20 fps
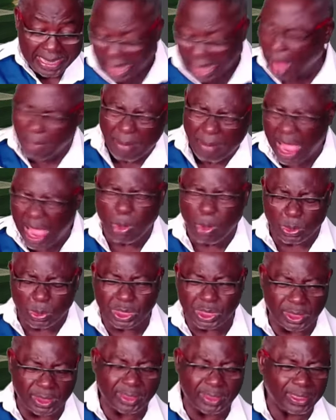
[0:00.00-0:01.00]
Come
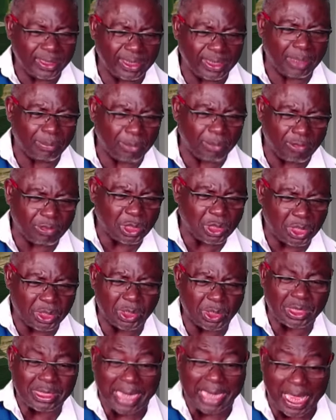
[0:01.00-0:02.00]
out in the name of
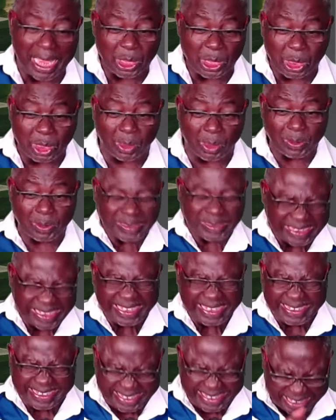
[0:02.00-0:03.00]
Jesus. Cancer,
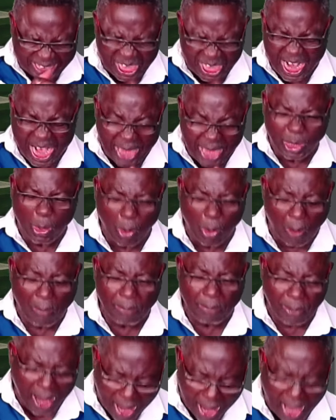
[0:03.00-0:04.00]
dry
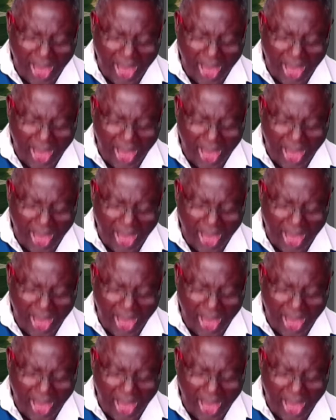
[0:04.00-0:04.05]
up.